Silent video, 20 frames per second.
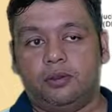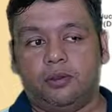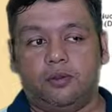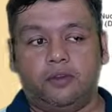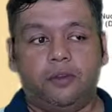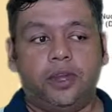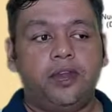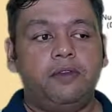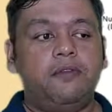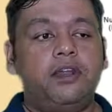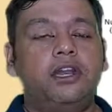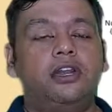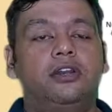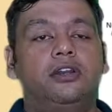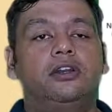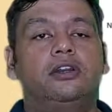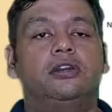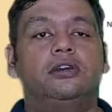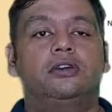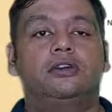when we
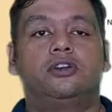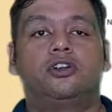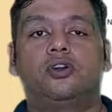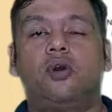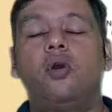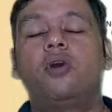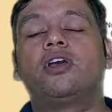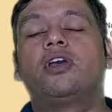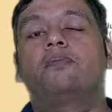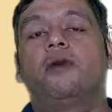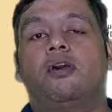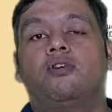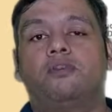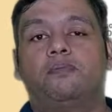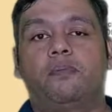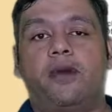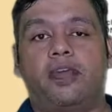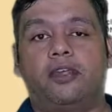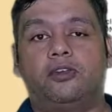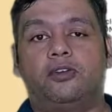talk
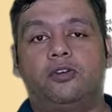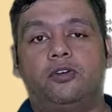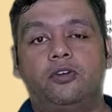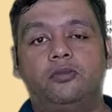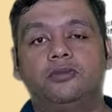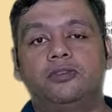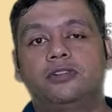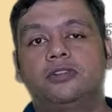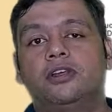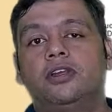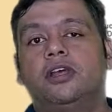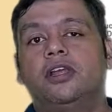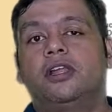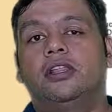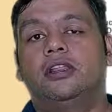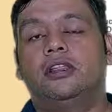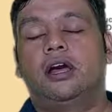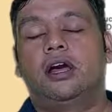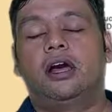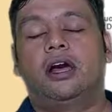about microbes,
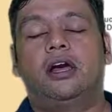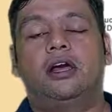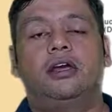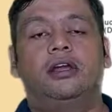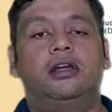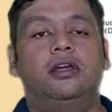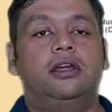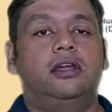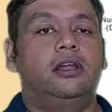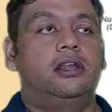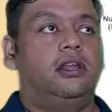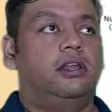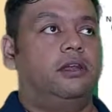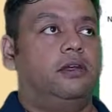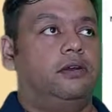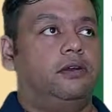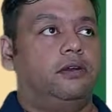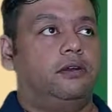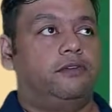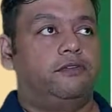the
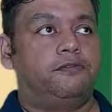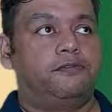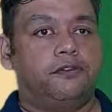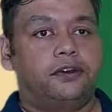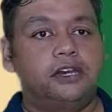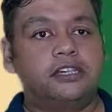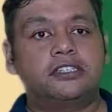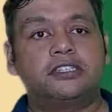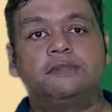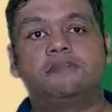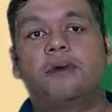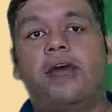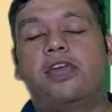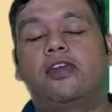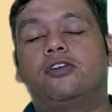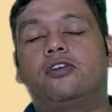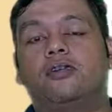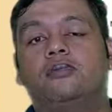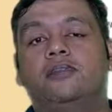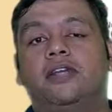first
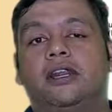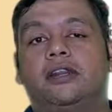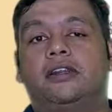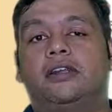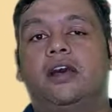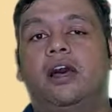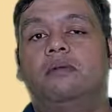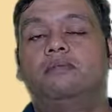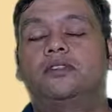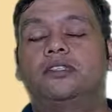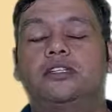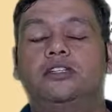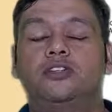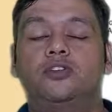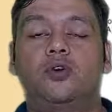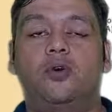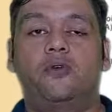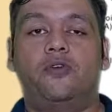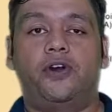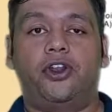microbe that comes
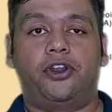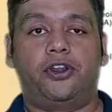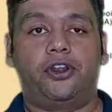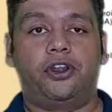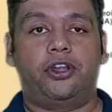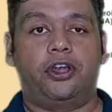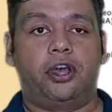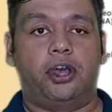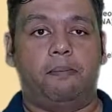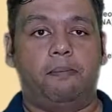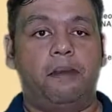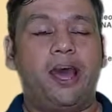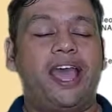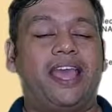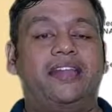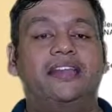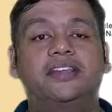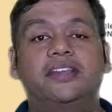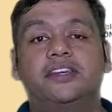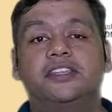into our
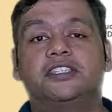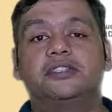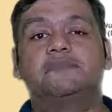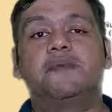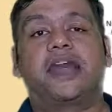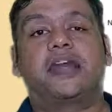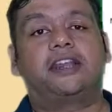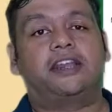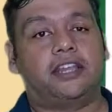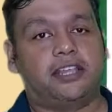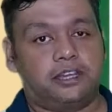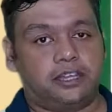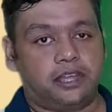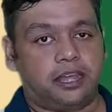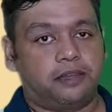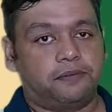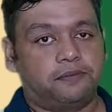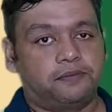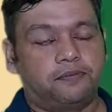mind is bacteria.